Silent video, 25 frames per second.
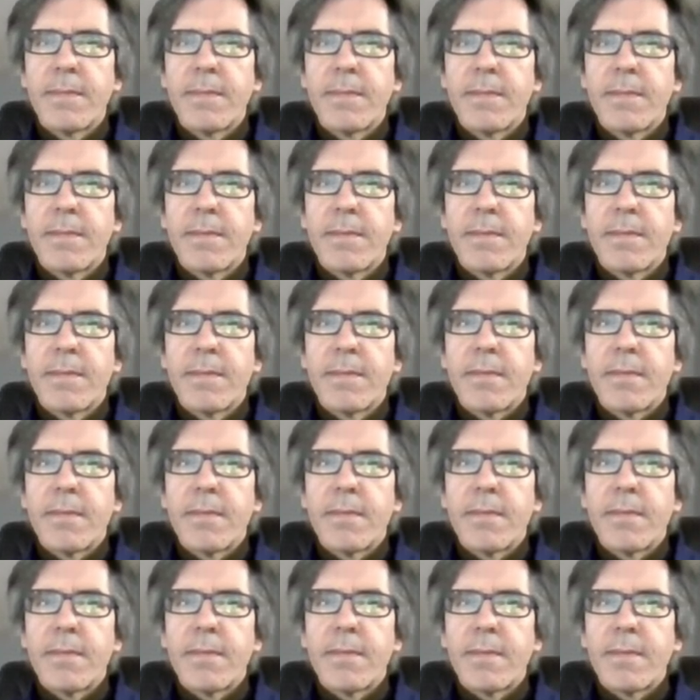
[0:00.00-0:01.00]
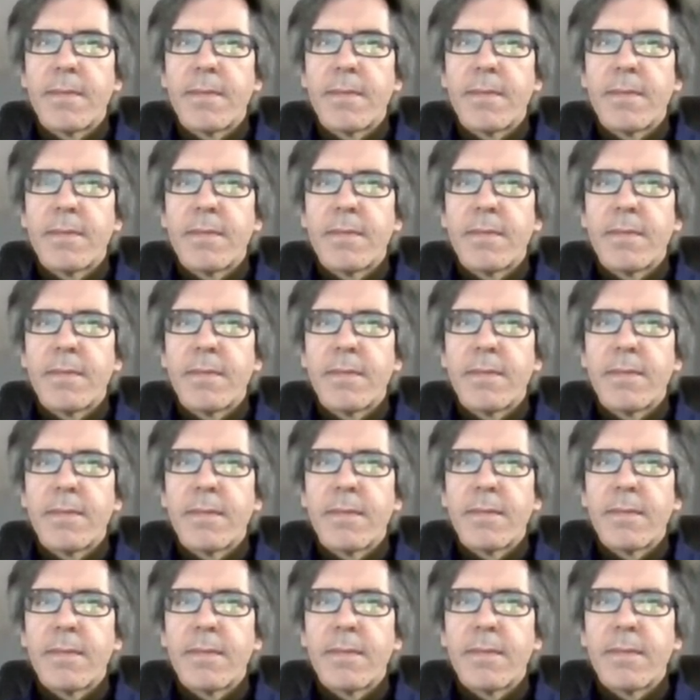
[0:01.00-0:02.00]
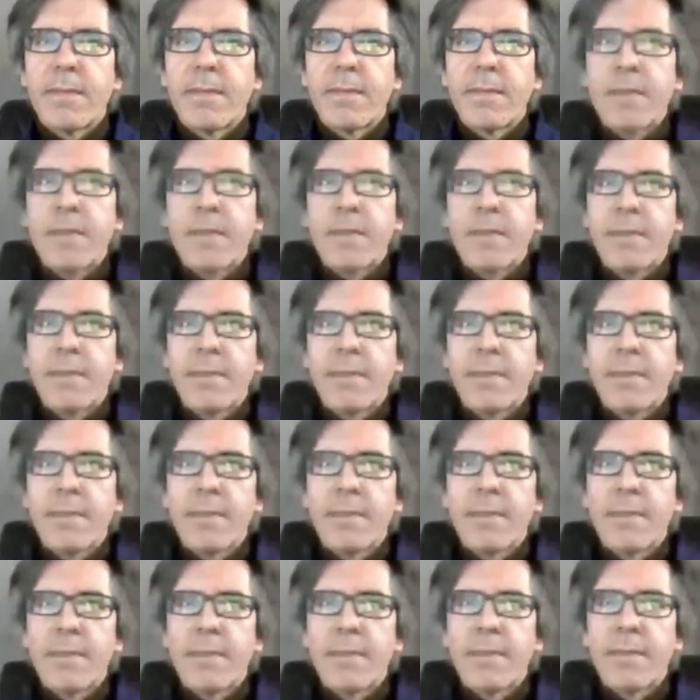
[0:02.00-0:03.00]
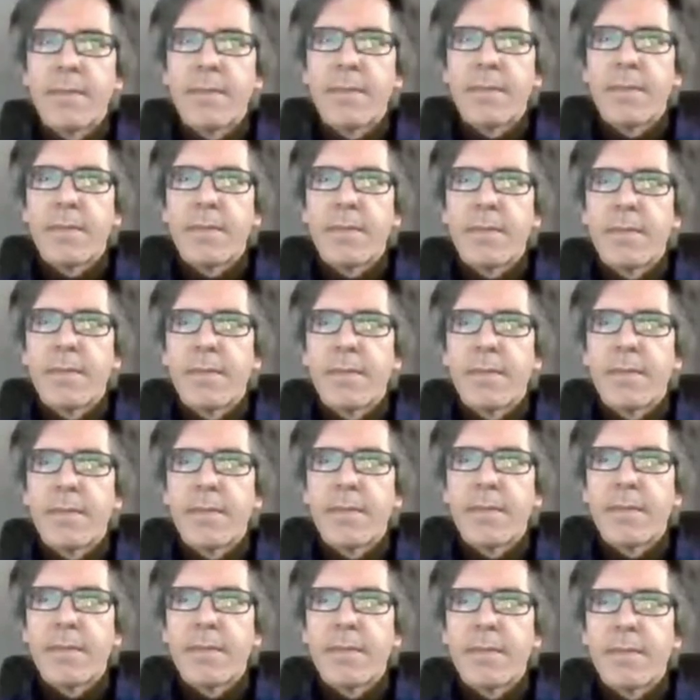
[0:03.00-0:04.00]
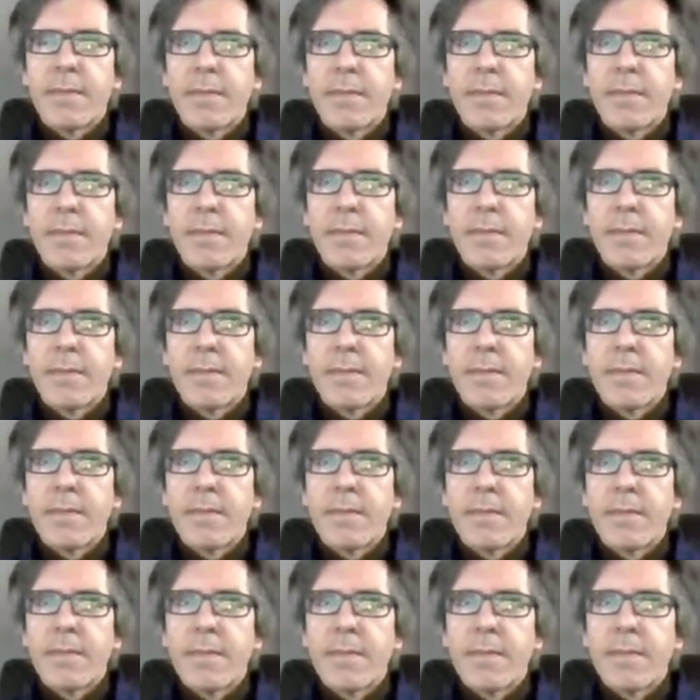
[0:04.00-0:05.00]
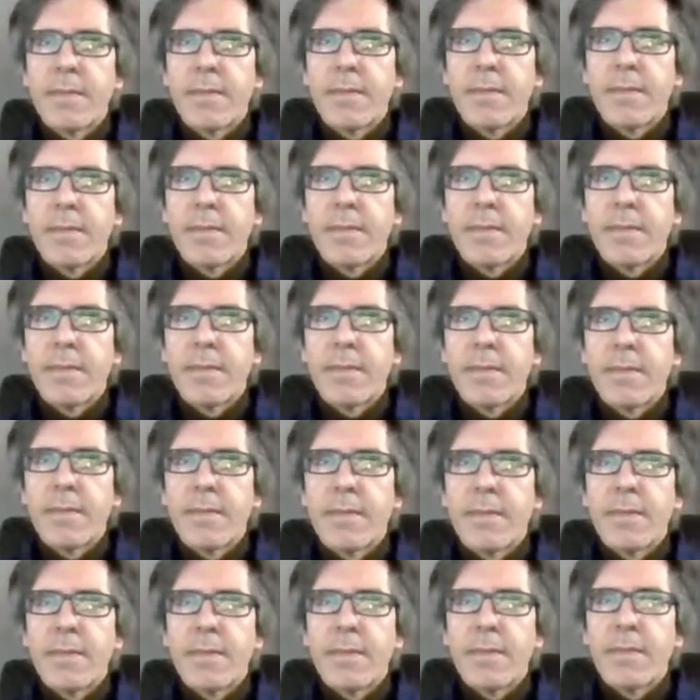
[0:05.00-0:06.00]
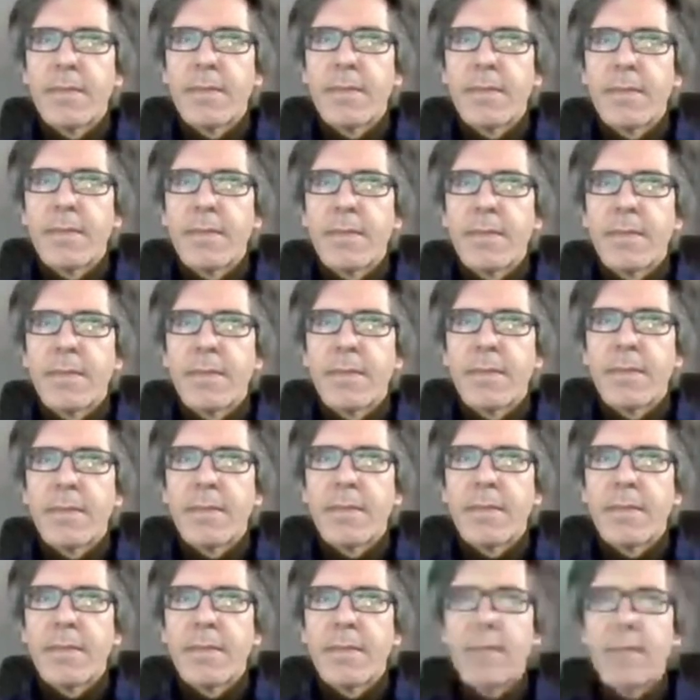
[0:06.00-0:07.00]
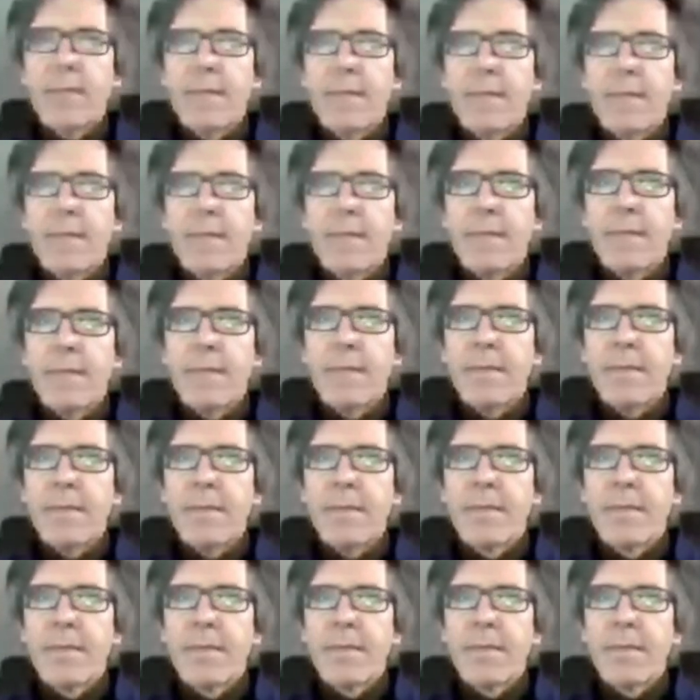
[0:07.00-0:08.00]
No words are spoken by the person on screen.